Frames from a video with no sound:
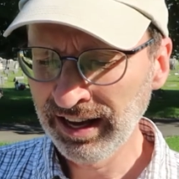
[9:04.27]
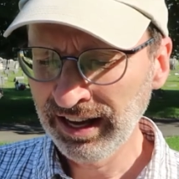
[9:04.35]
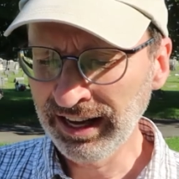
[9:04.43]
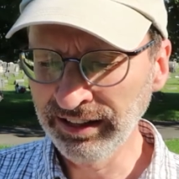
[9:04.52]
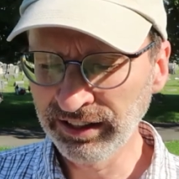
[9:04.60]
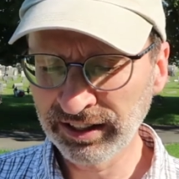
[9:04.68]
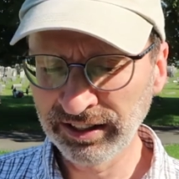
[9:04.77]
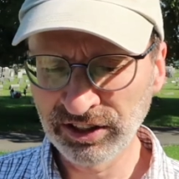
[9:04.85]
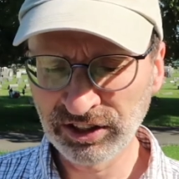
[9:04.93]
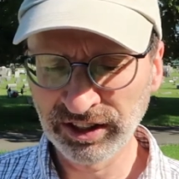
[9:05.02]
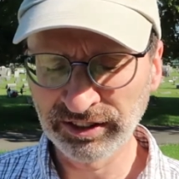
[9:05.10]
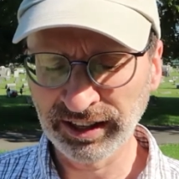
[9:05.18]
into
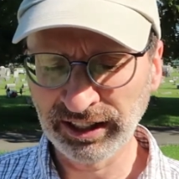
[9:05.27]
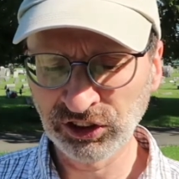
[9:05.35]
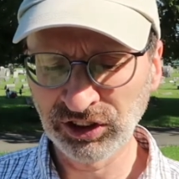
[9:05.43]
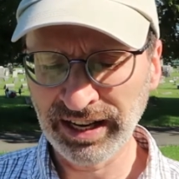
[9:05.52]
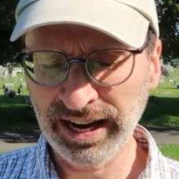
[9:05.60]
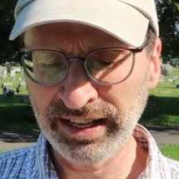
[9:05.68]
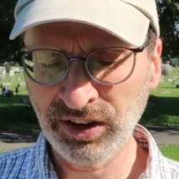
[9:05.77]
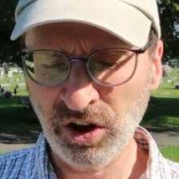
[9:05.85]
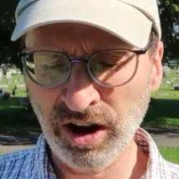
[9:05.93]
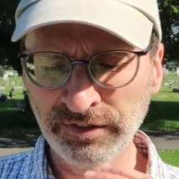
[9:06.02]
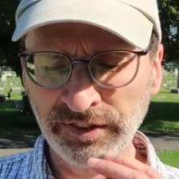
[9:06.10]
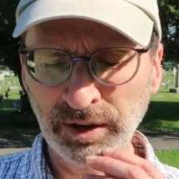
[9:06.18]
consideration any
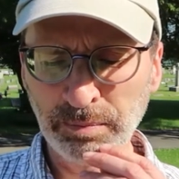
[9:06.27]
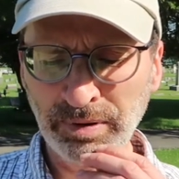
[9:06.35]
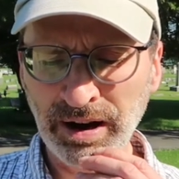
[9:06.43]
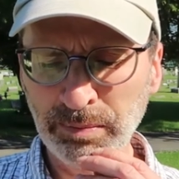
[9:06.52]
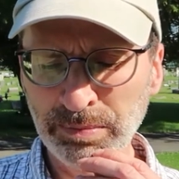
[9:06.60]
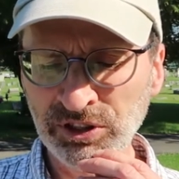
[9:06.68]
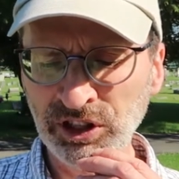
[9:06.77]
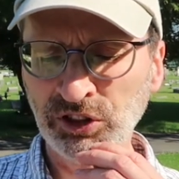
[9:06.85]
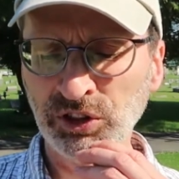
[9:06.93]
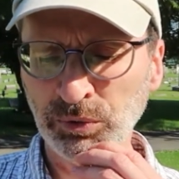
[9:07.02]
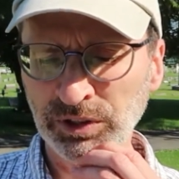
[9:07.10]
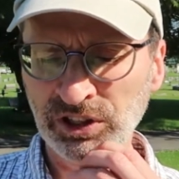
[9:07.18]
offer or
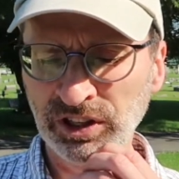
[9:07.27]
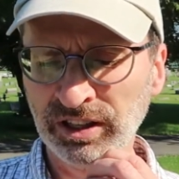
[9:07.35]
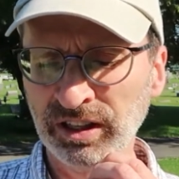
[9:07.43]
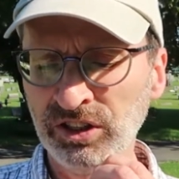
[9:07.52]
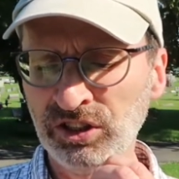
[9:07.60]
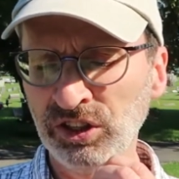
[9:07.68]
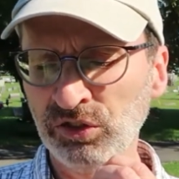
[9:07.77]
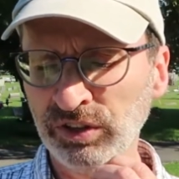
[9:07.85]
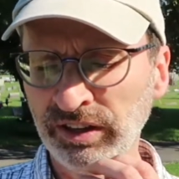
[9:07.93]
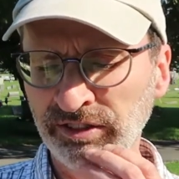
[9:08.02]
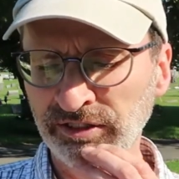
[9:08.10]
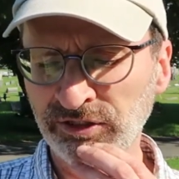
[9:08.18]
proposition which the
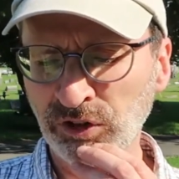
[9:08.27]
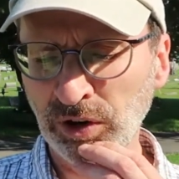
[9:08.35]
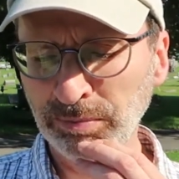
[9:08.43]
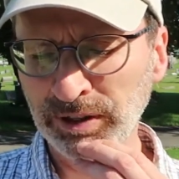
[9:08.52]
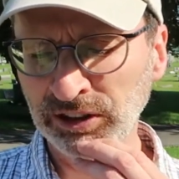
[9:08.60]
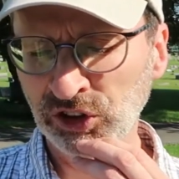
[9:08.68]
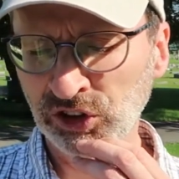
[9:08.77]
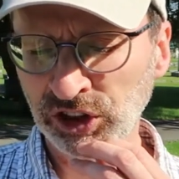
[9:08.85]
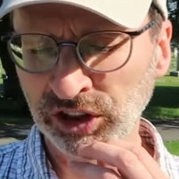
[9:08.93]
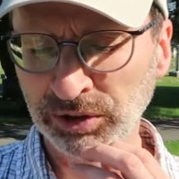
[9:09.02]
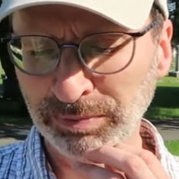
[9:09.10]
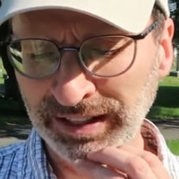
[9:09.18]
consistory of the Reformed Dutch
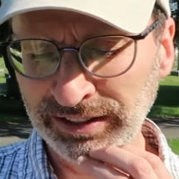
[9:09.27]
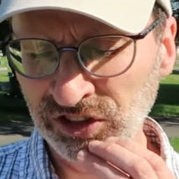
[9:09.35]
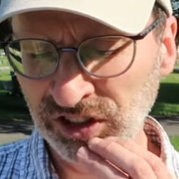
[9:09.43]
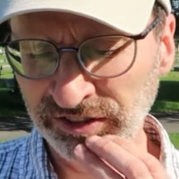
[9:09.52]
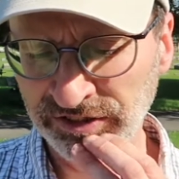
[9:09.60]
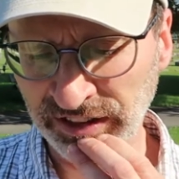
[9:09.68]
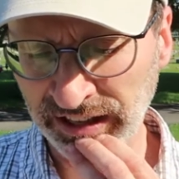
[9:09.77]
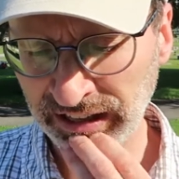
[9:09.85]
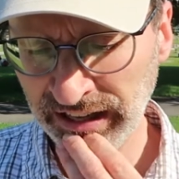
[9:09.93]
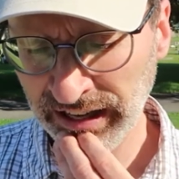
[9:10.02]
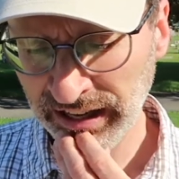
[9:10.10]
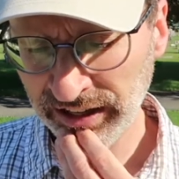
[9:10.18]
Church might see fit
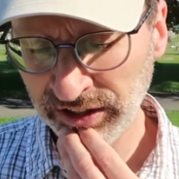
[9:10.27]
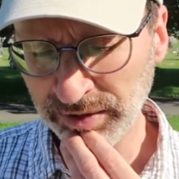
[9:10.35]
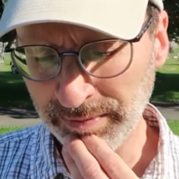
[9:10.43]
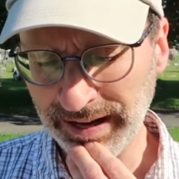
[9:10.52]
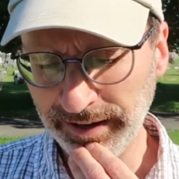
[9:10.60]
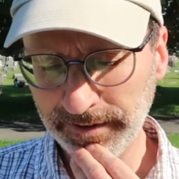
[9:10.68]
to make.